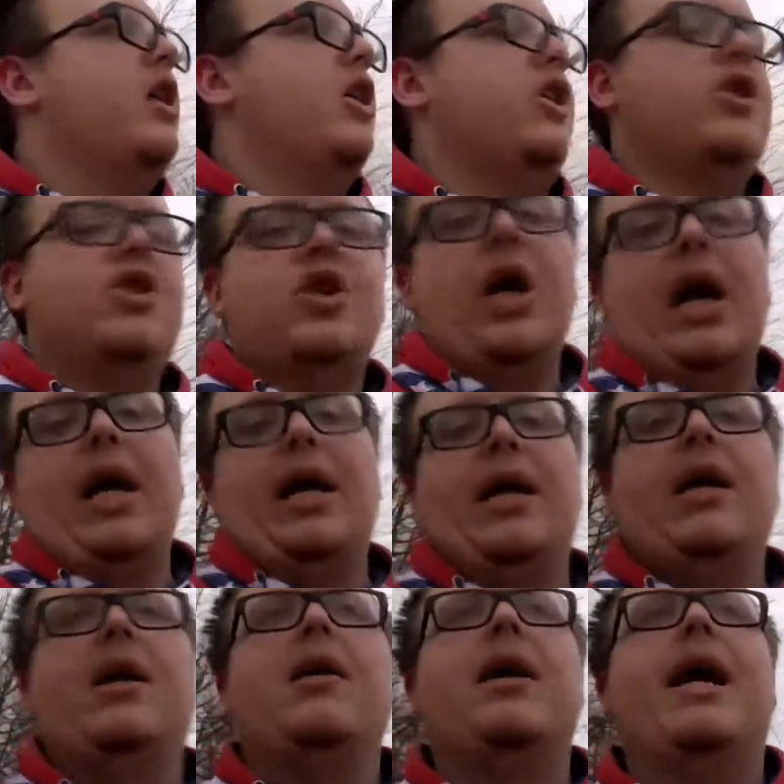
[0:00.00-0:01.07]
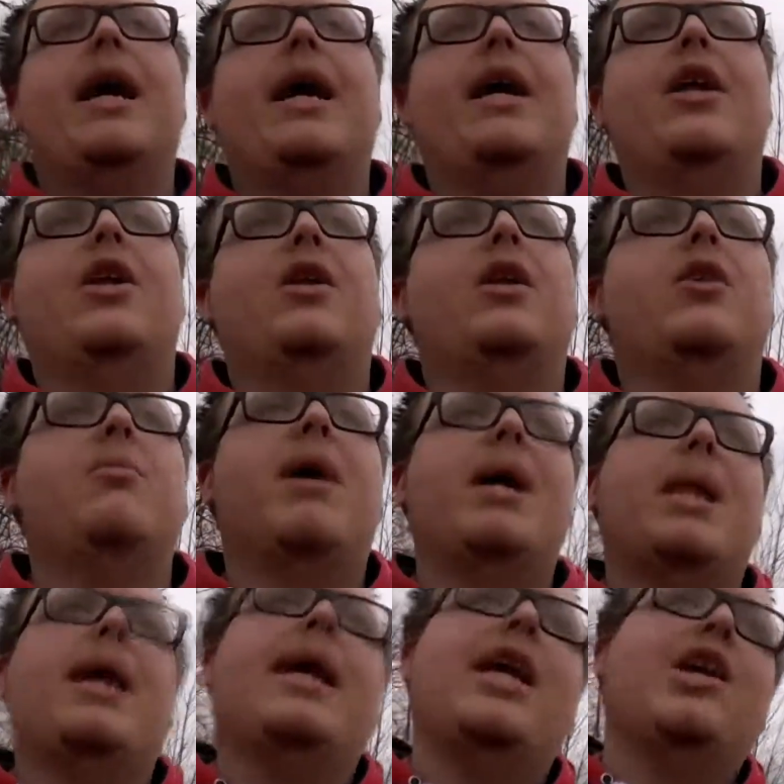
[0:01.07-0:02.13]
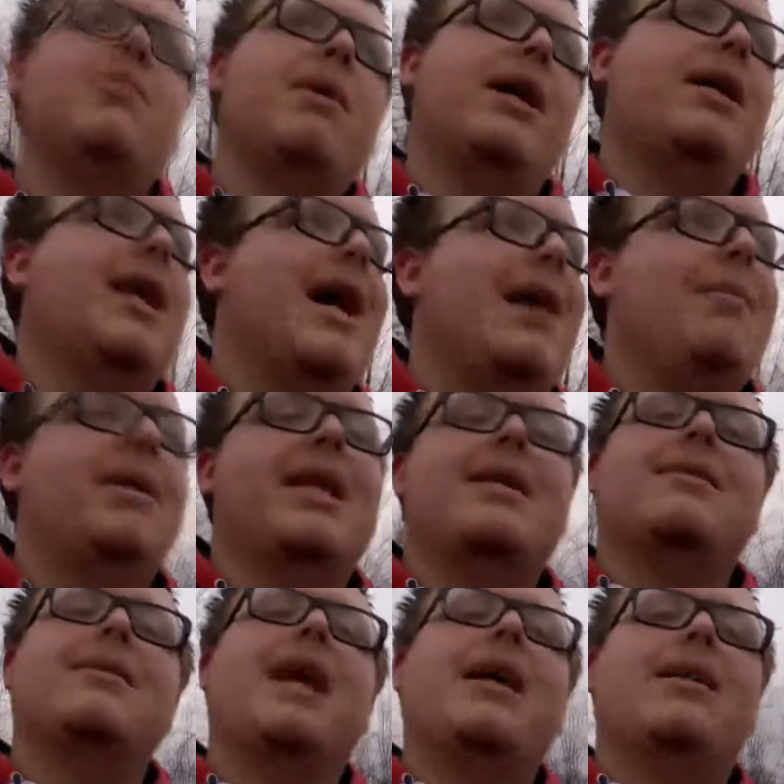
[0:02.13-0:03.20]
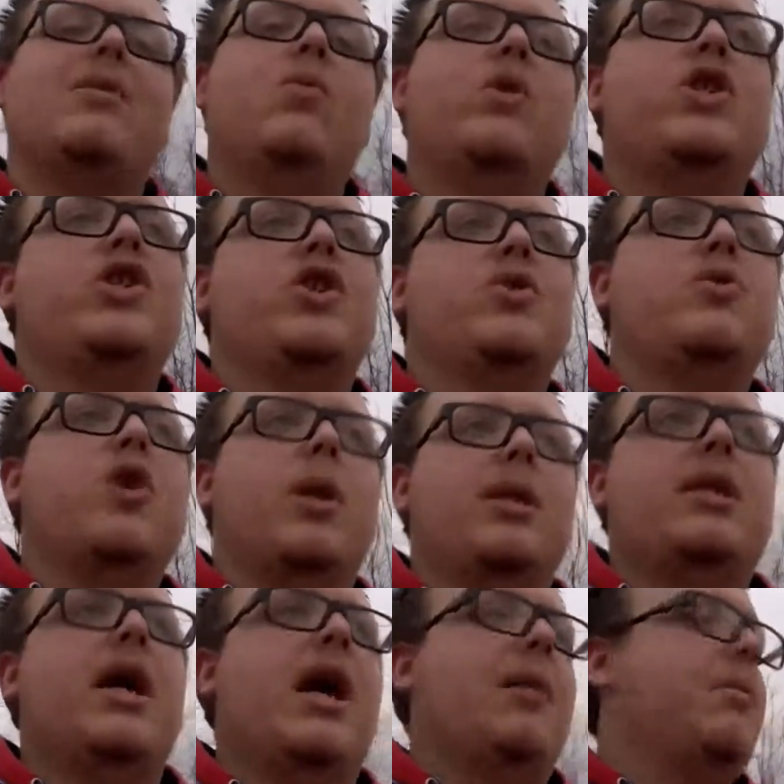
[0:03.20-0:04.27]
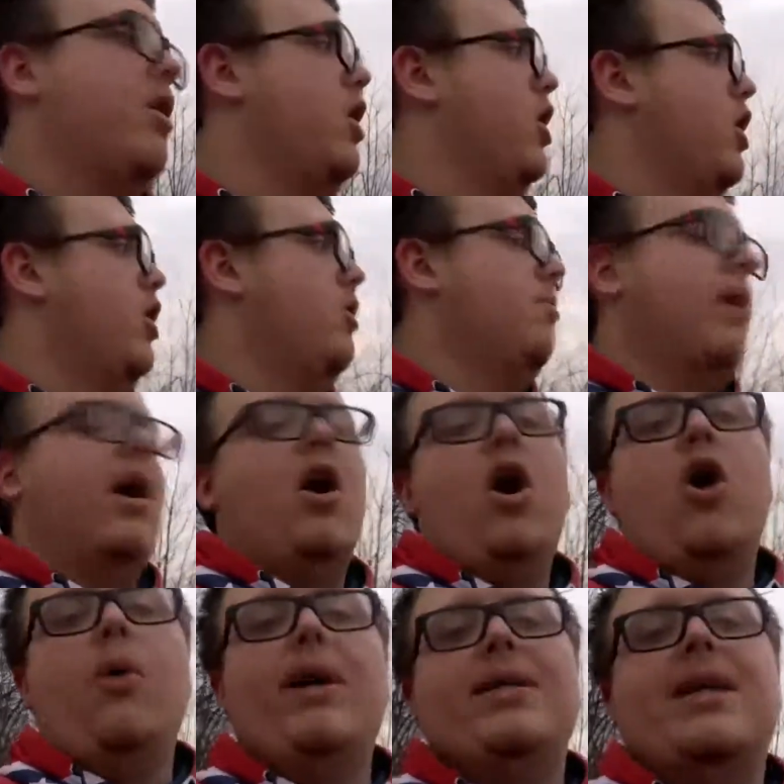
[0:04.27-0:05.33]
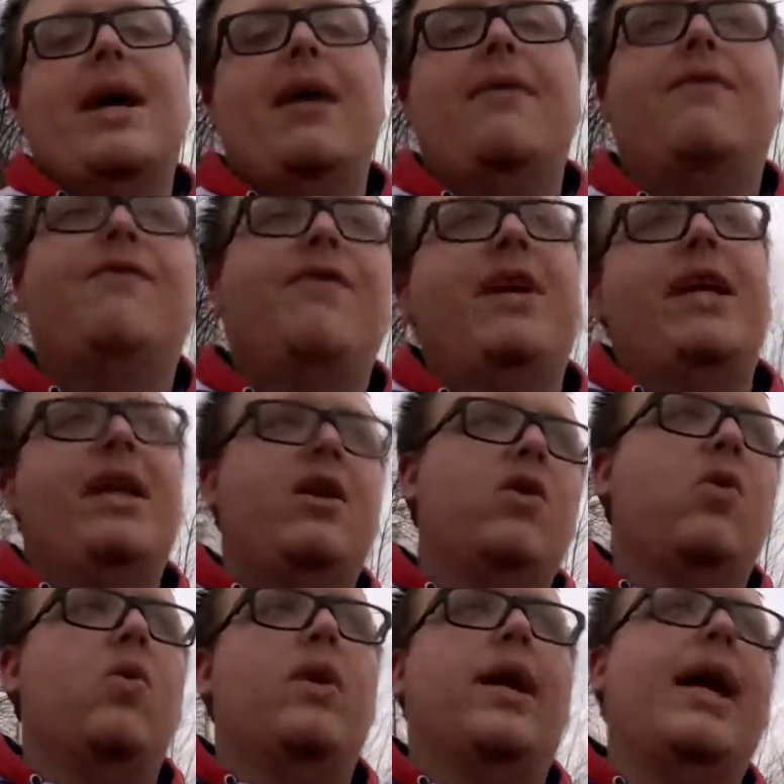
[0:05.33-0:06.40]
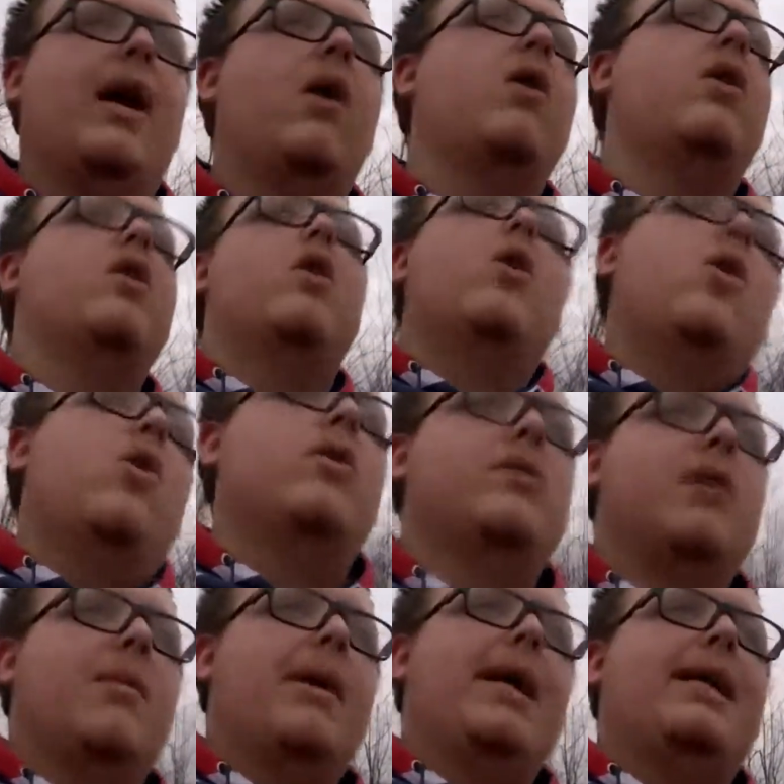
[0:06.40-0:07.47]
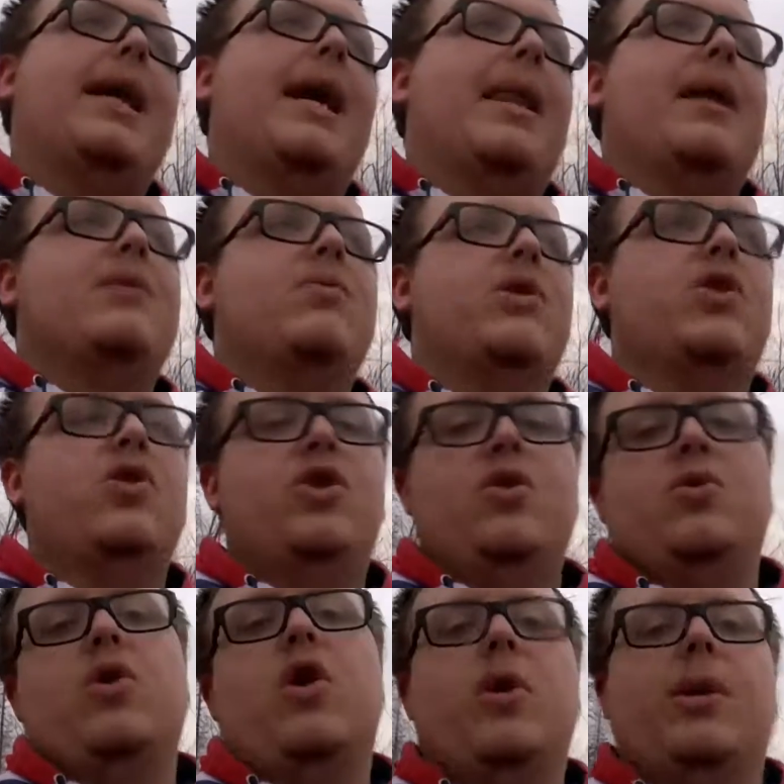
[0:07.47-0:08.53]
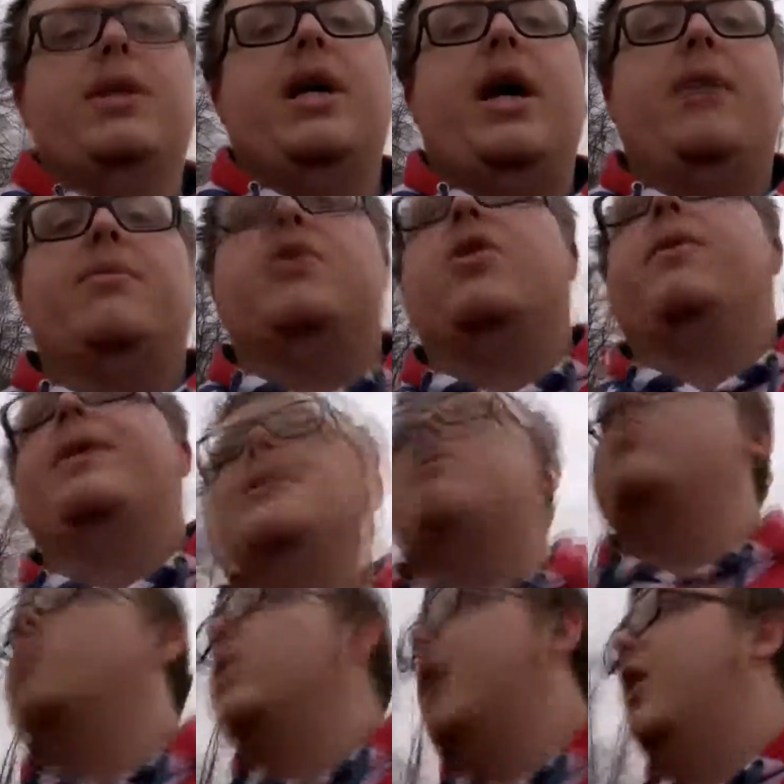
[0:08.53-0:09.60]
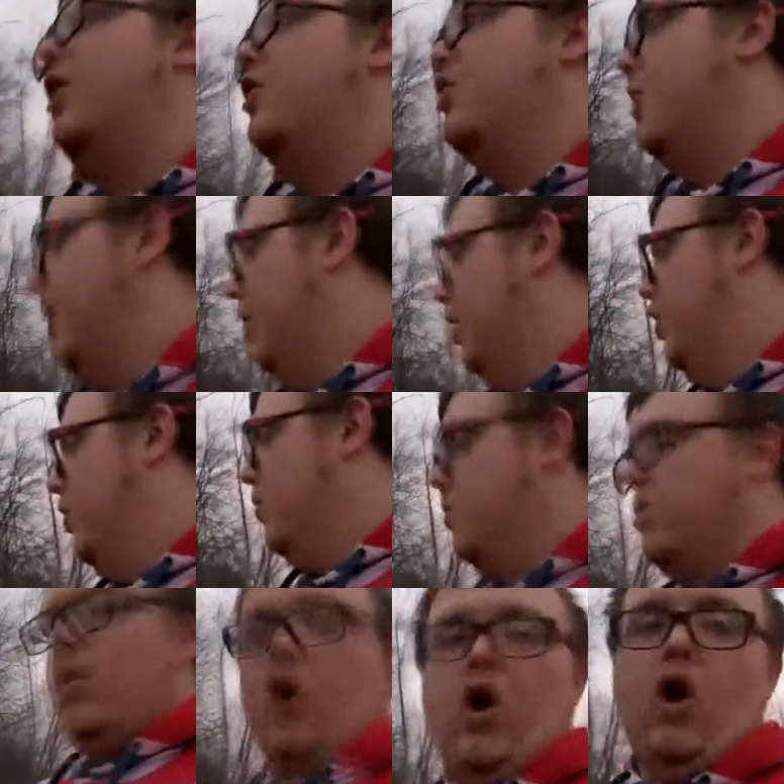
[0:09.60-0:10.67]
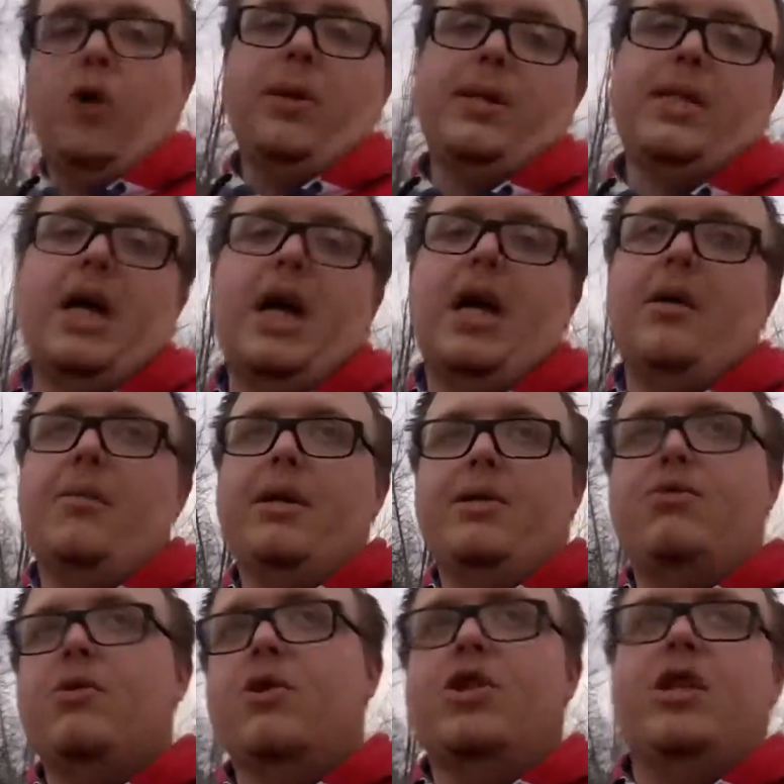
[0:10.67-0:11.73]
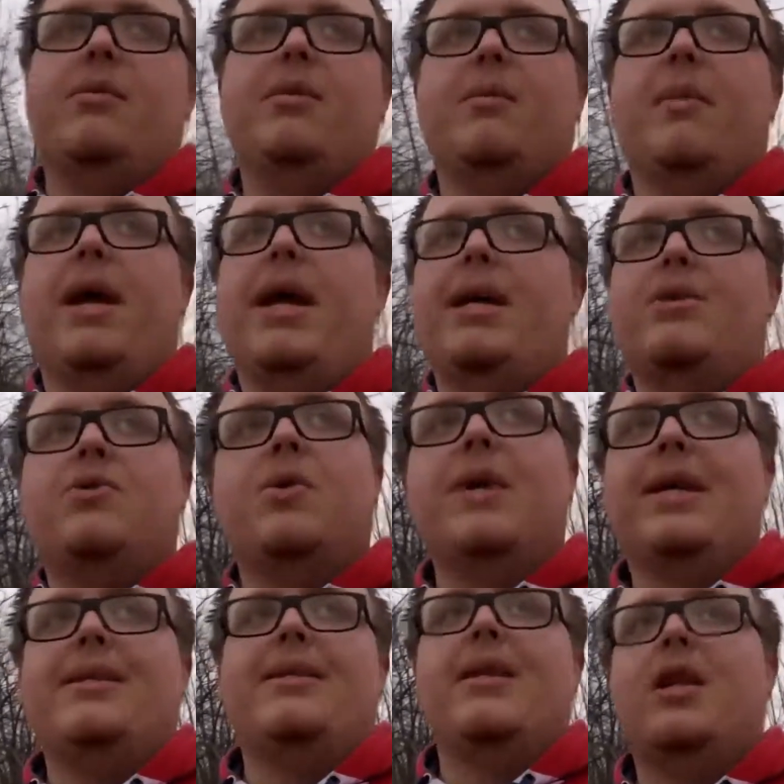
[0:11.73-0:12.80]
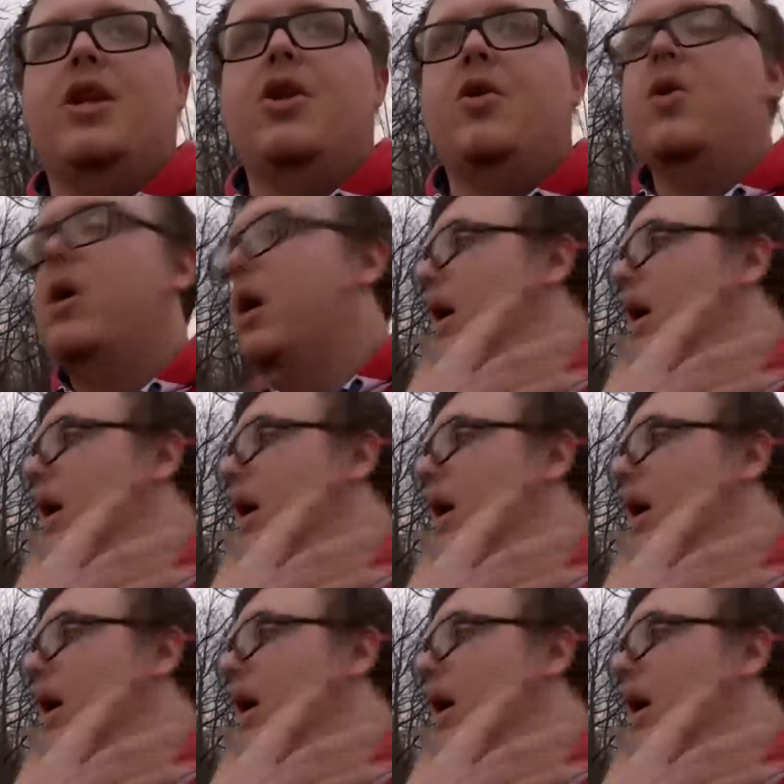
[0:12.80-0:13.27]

You try it and you might like it, you might not, but that's not what you use all the time. You might always have feeding corn out or something like that. That's what you use all the time. So this is what I usually use all the time. It's real cheap to make, it's real easy to do.